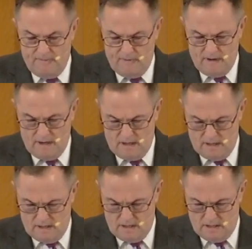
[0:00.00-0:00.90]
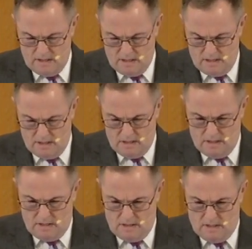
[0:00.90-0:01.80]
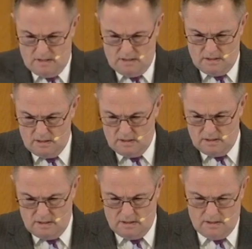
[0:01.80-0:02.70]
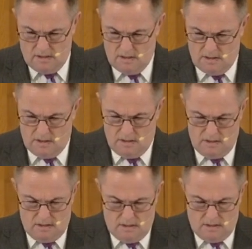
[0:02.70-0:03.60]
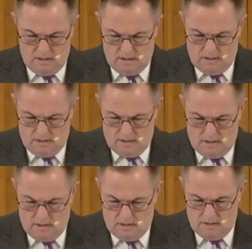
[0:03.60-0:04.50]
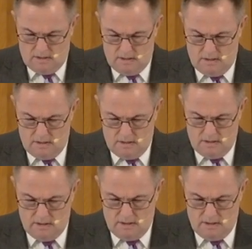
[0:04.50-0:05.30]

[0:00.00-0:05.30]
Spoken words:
[no speech]